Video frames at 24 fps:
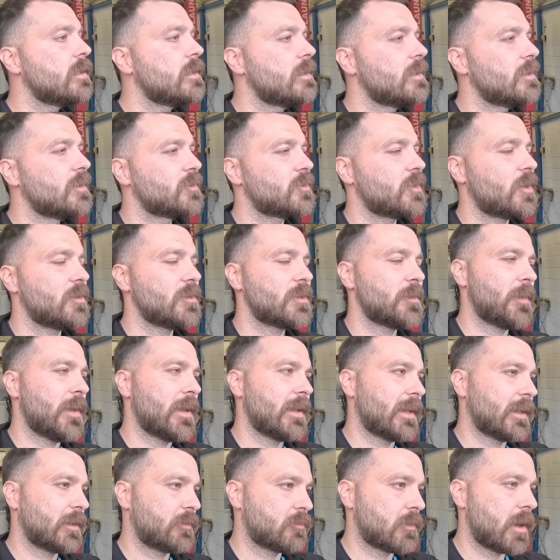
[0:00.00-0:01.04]
so I was a bit
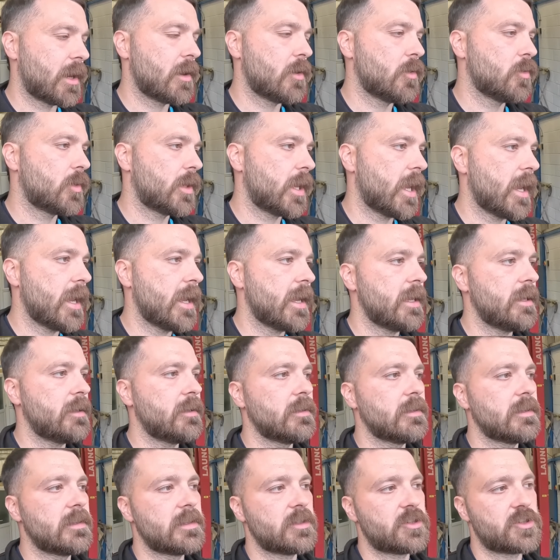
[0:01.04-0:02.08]
like, right, okay,
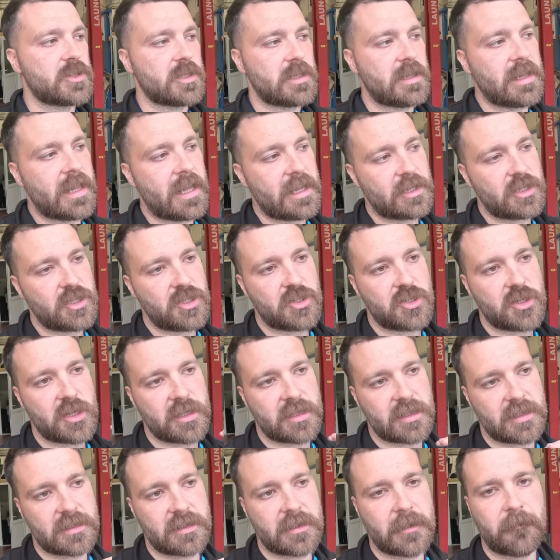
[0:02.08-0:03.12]
let's
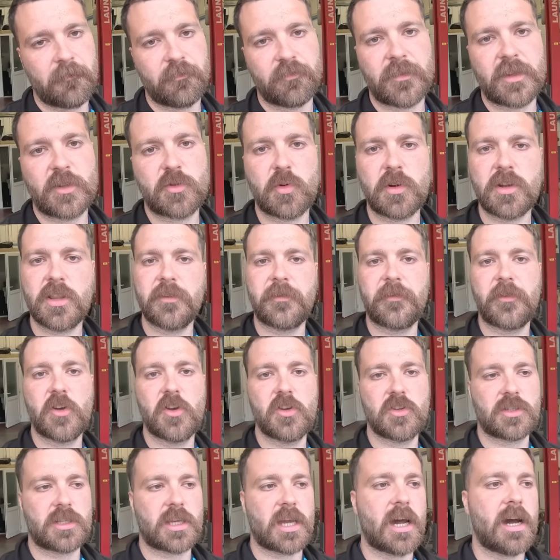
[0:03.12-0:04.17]
just, it's one of the
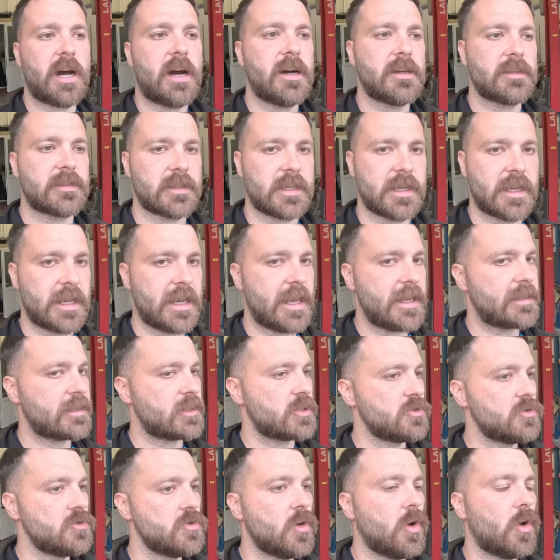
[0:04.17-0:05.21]
first cars, let's
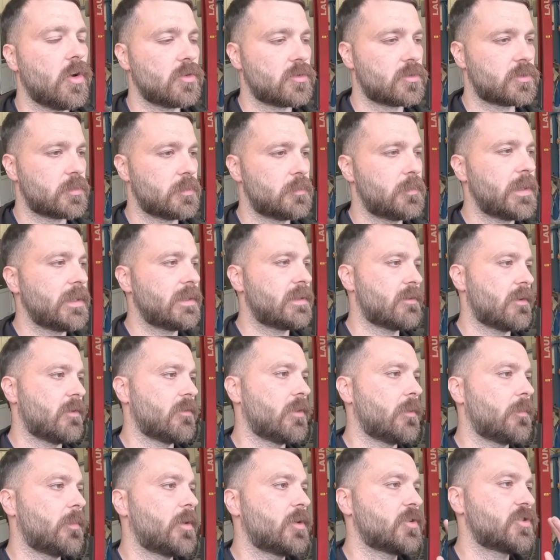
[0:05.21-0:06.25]
not beat around
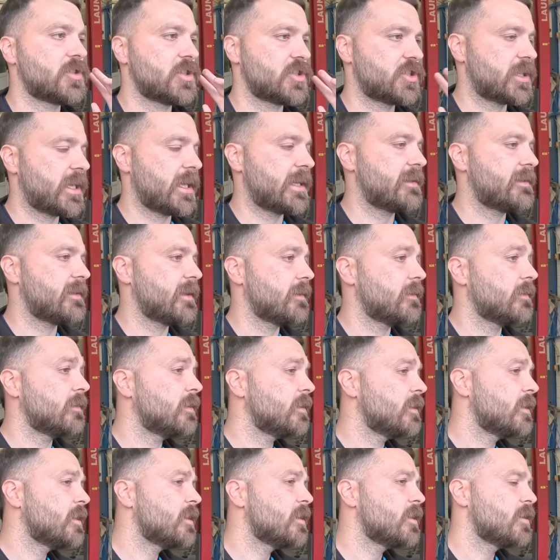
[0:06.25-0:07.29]
the bush, let's just get it done.
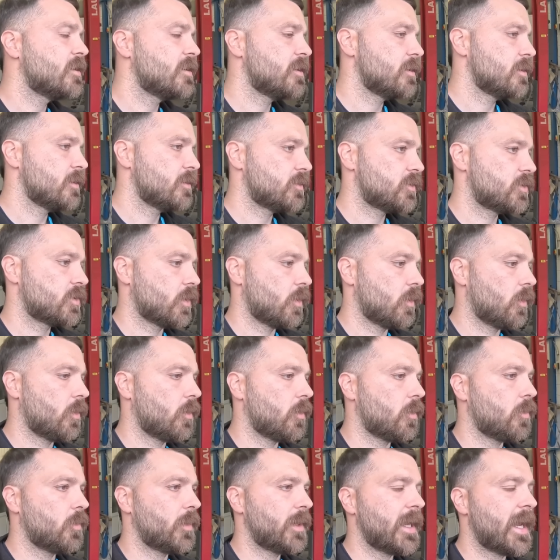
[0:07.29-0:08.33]

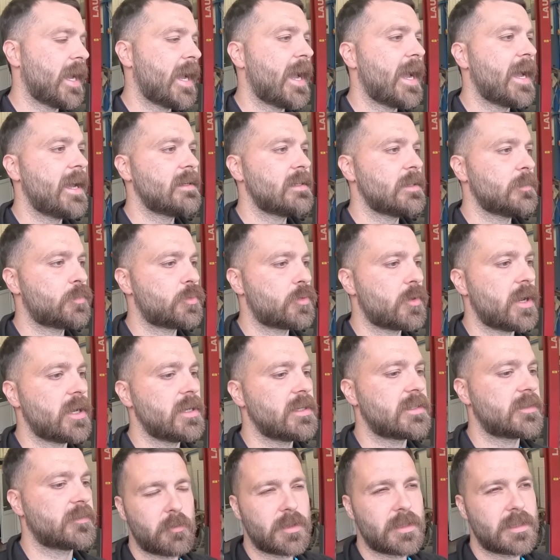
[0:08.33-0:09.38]
So we had a
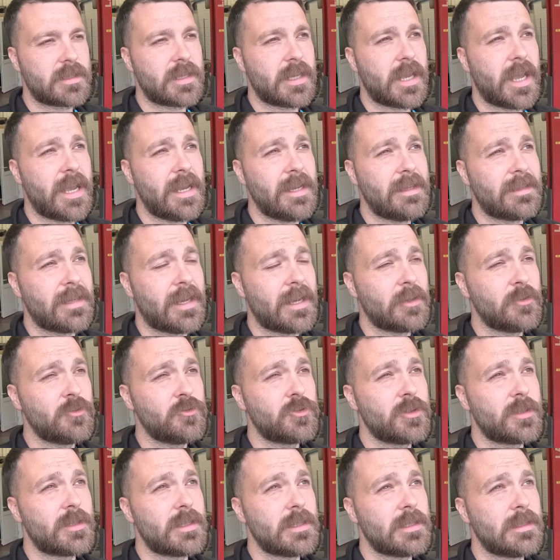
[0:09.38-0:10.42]
price, was
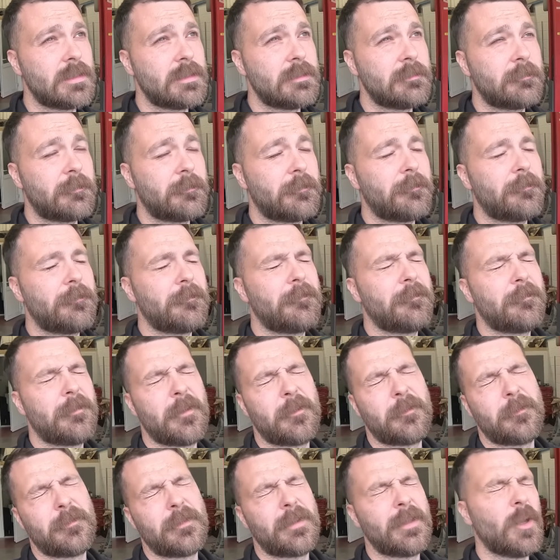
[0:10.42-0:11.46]

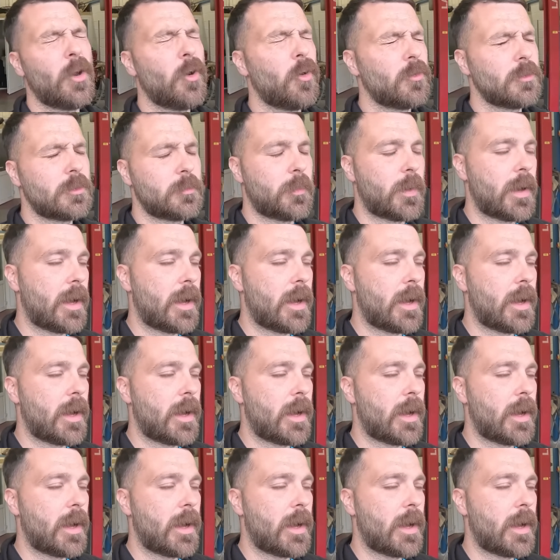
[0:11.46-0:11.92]
£850 odd,